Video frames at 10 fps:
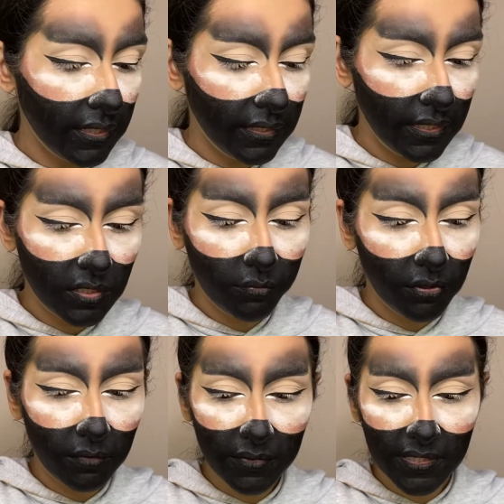need to put
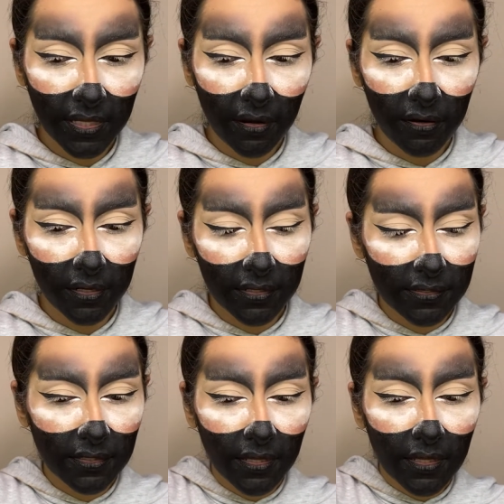on mascara because
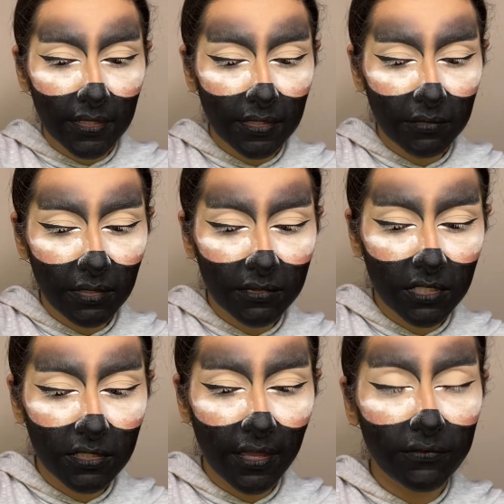sometimes I
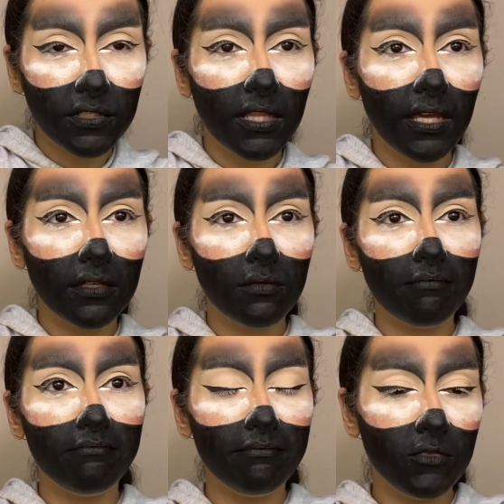just have to like
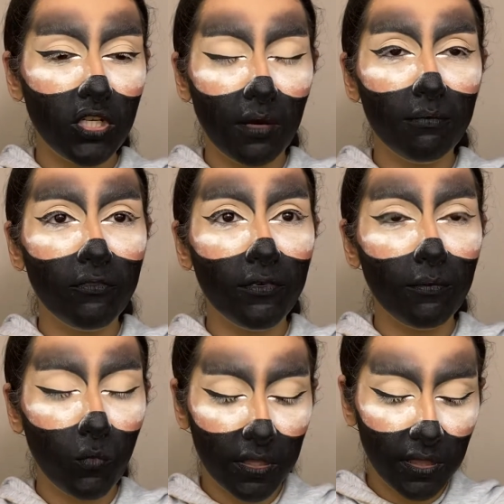jump from
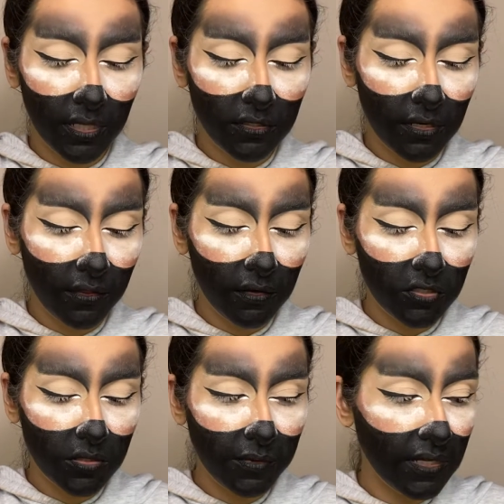one thing to another
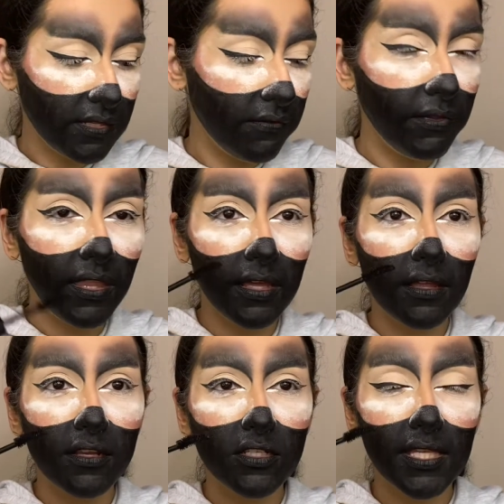just because I feel like I
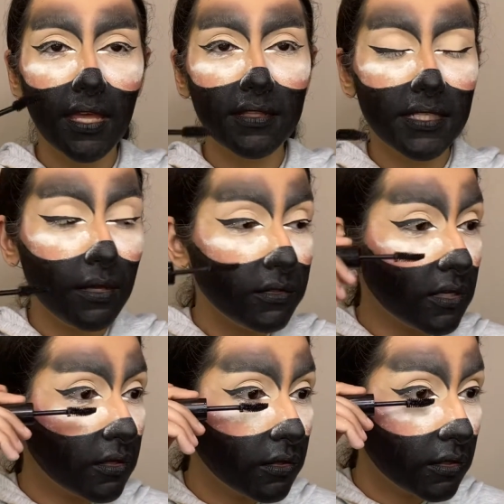just can't see how it's going
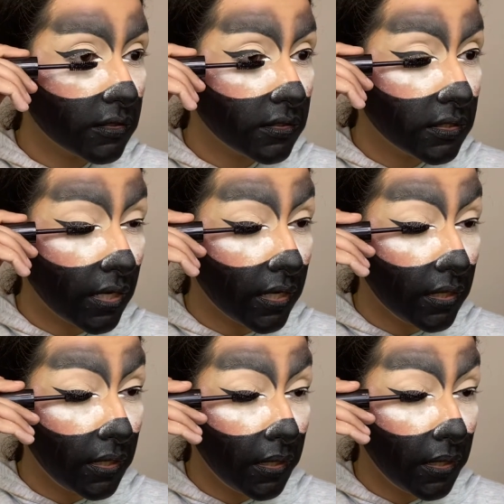to look done.